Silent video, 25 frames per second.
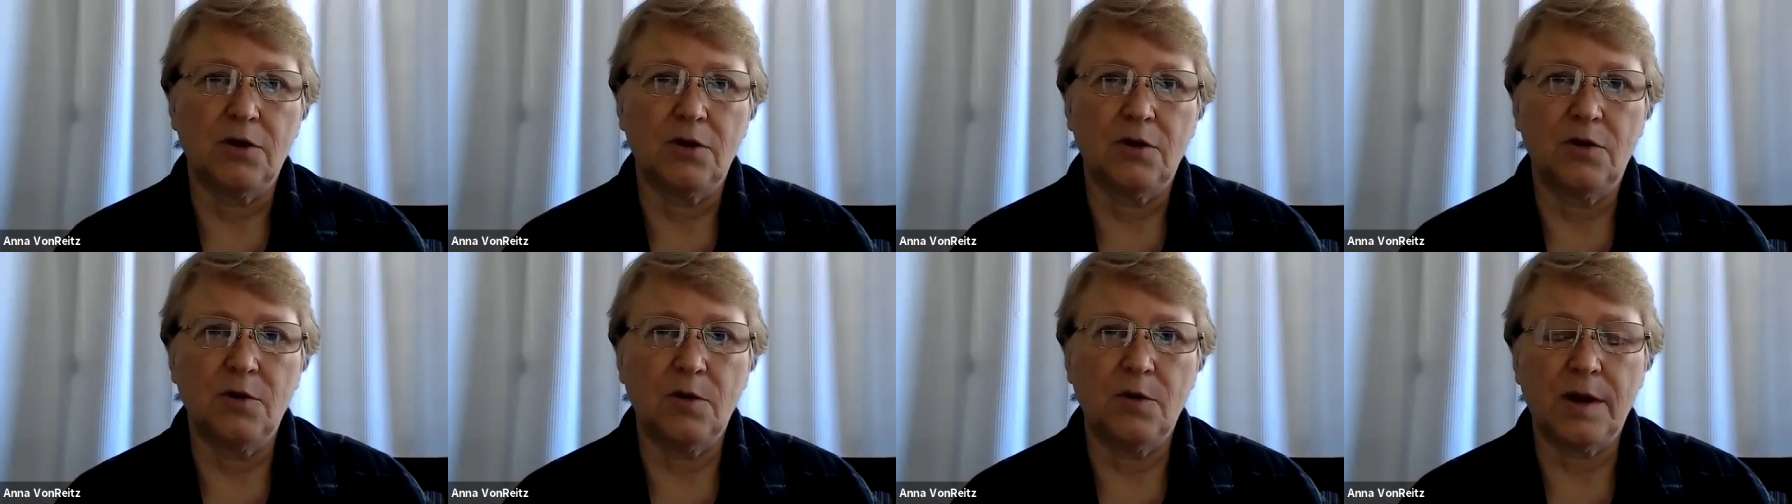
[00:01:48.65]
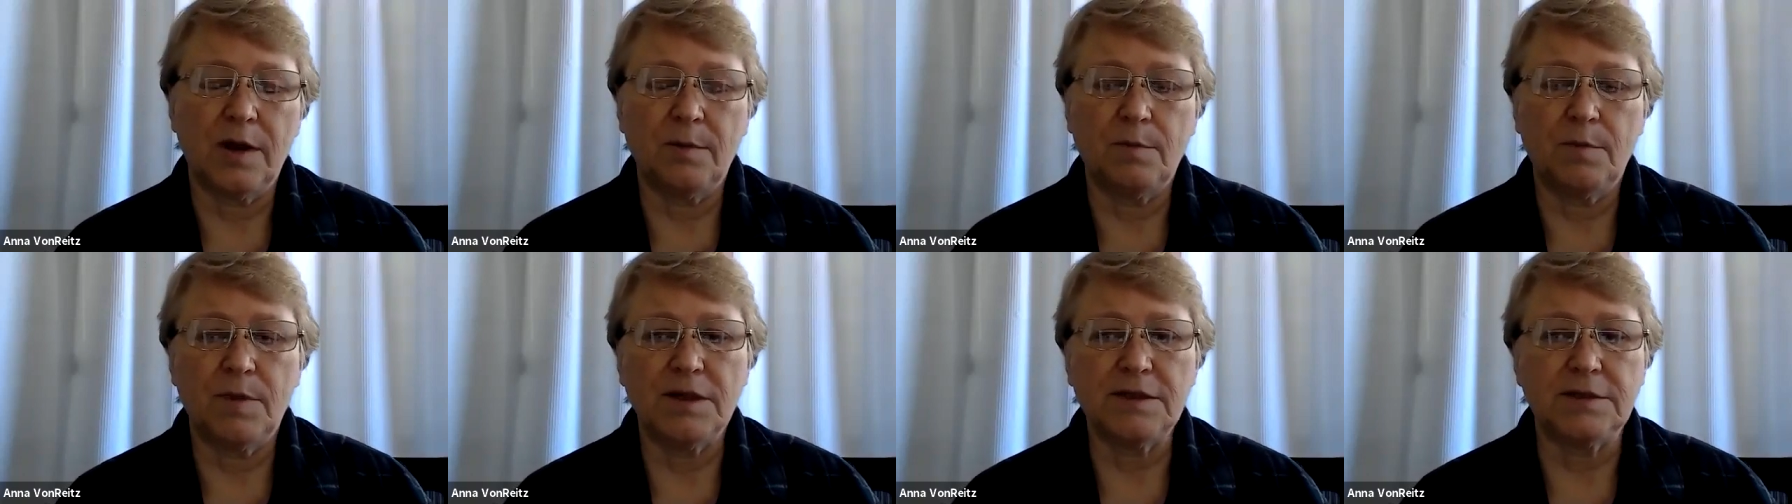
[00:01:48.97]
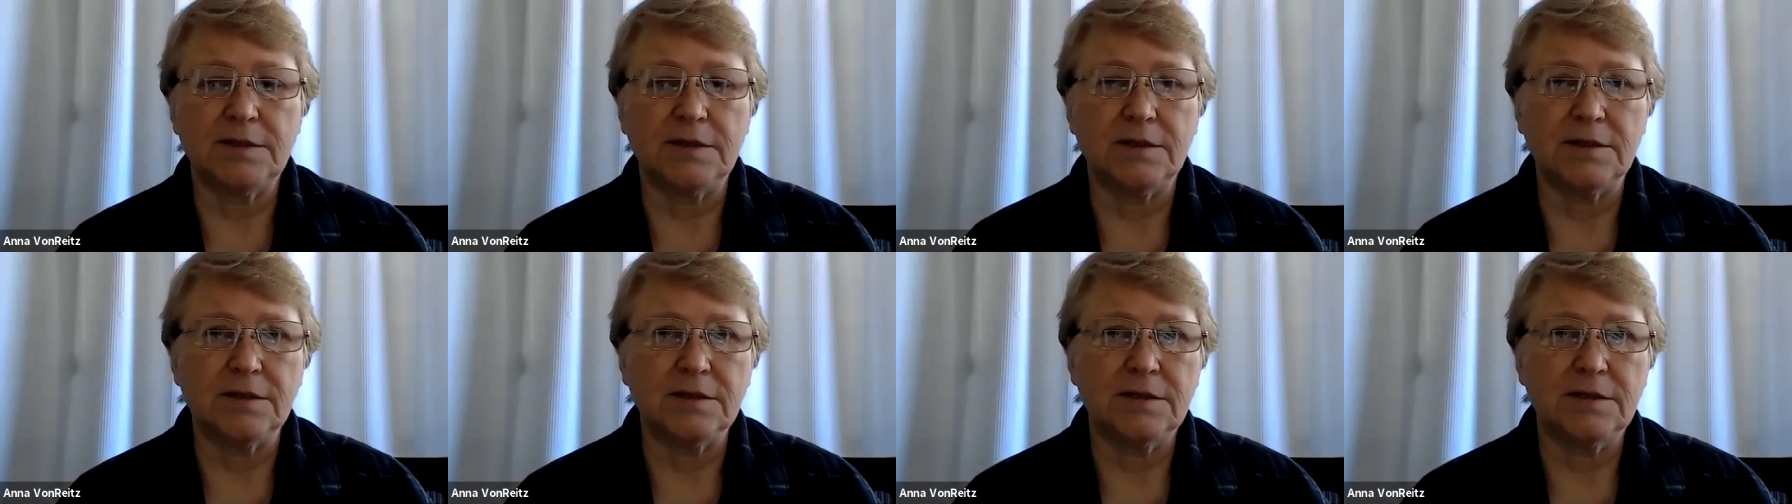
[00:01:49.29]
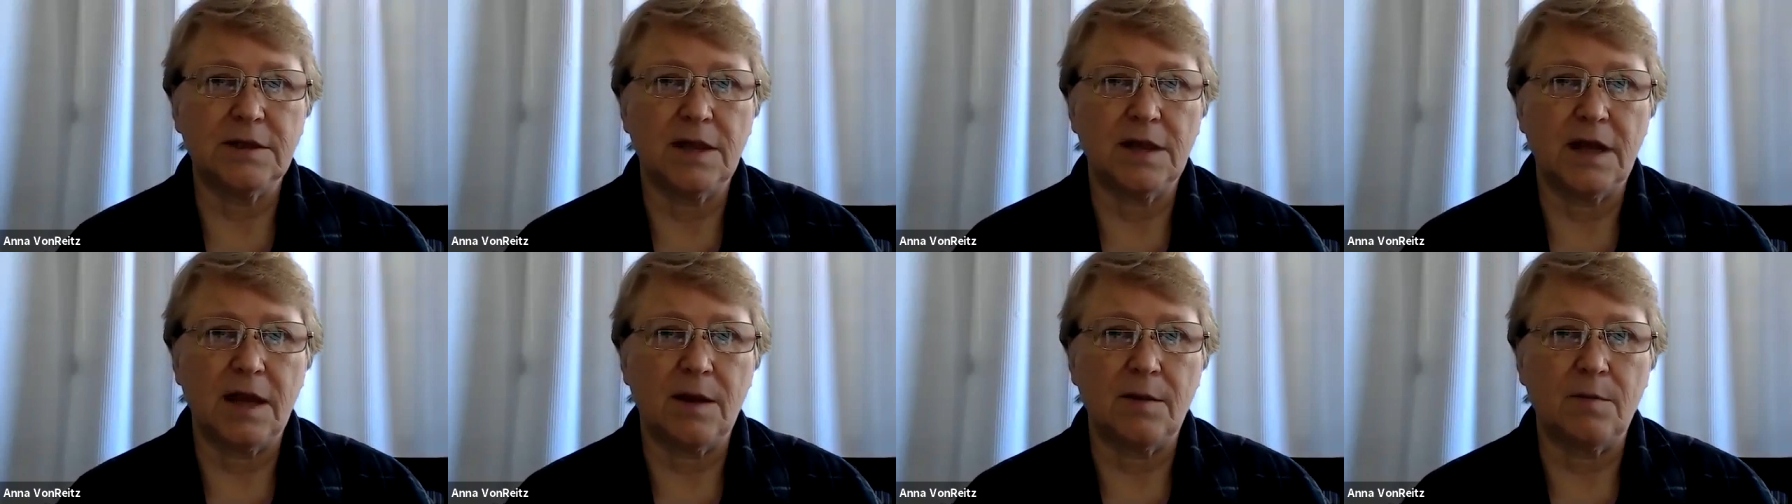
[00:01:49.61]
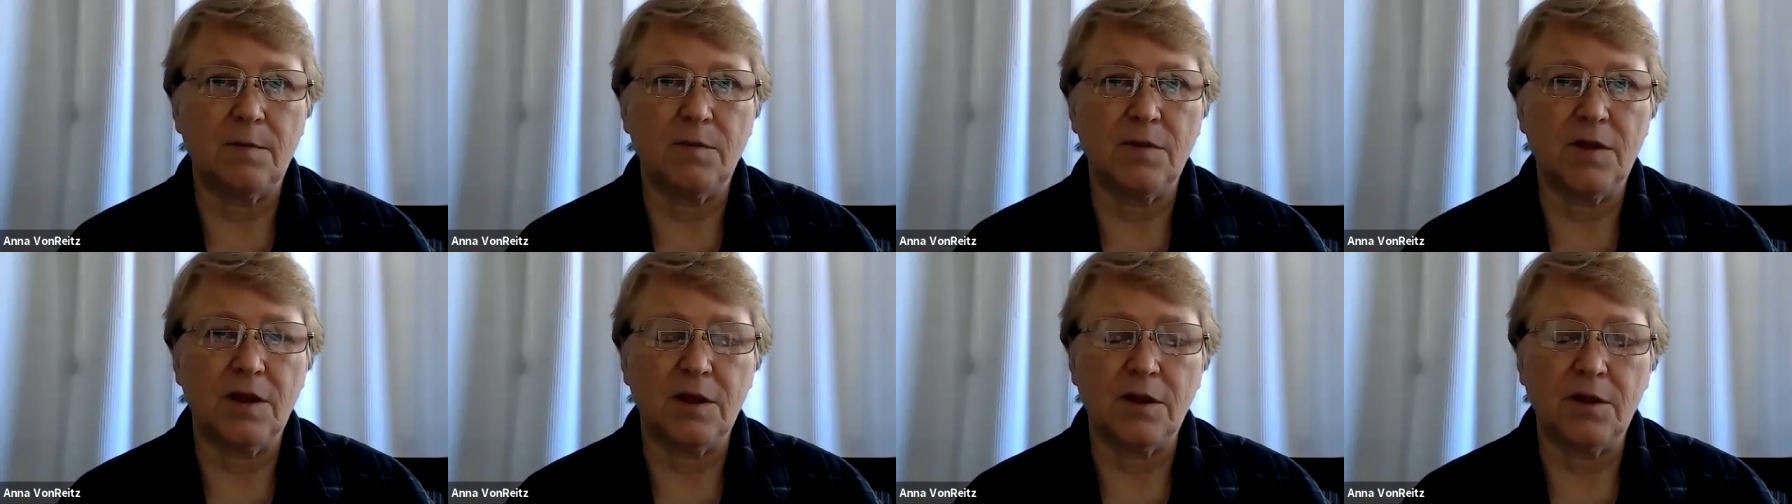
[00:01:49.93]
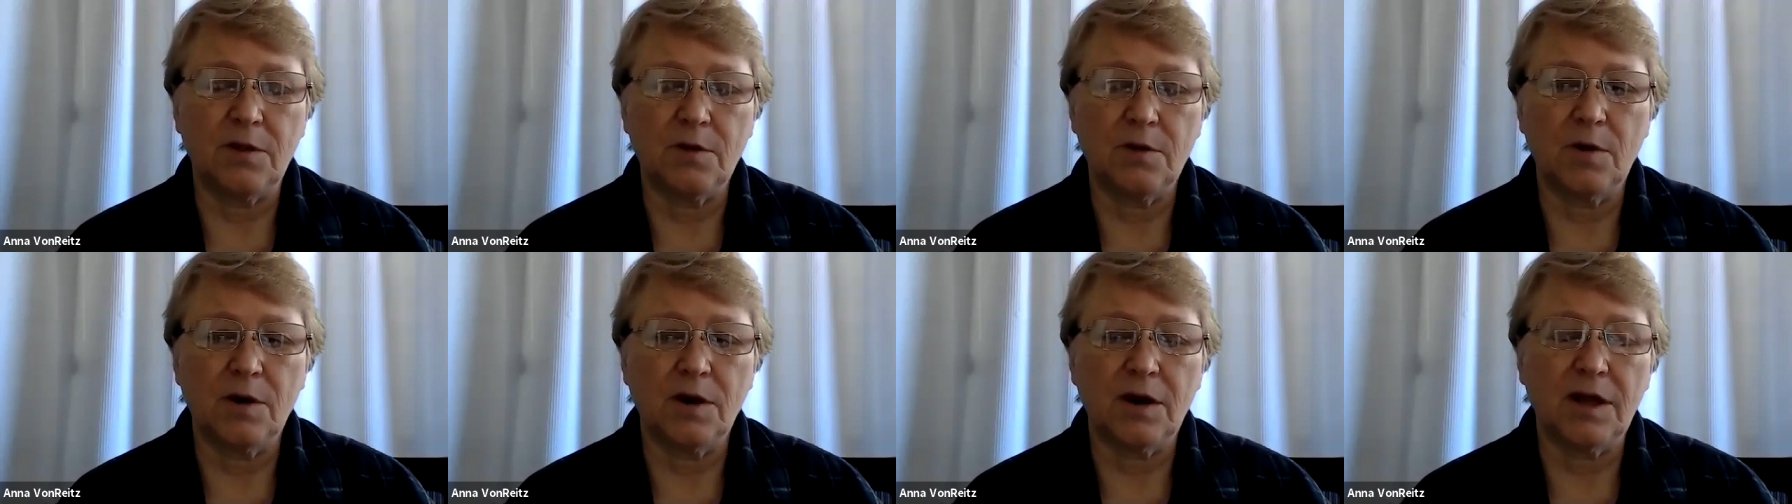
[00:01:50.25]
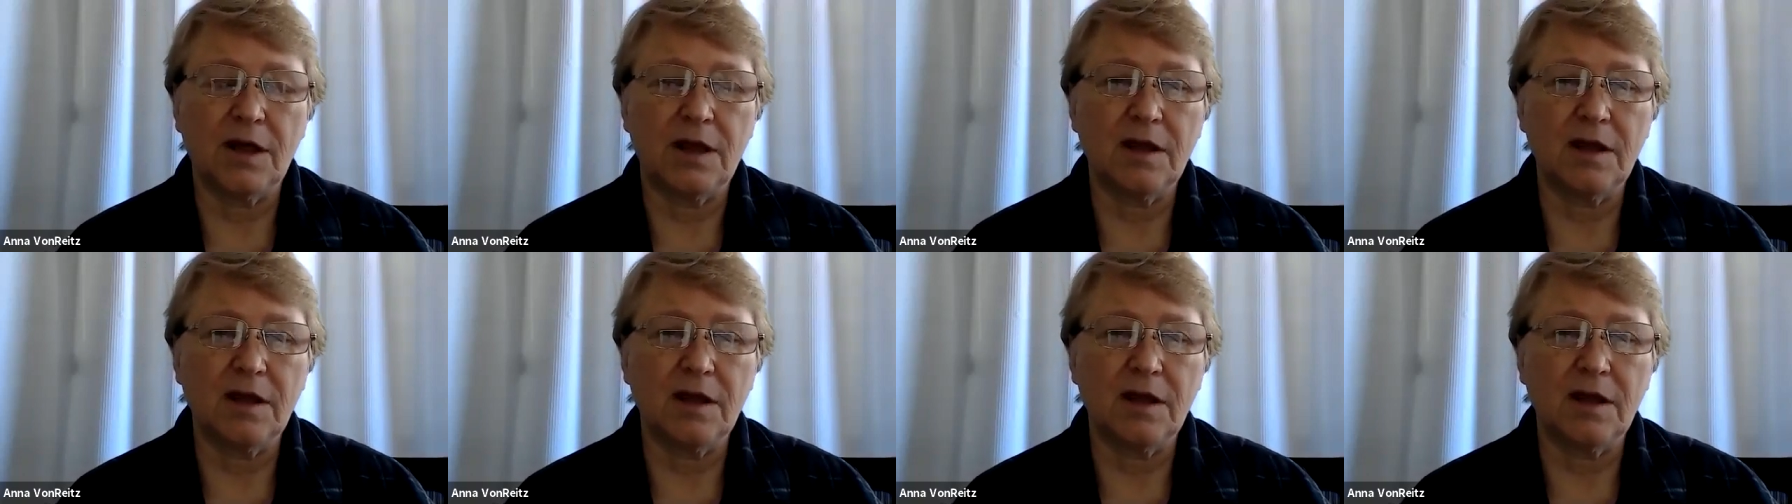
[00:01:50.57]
doing business name that you are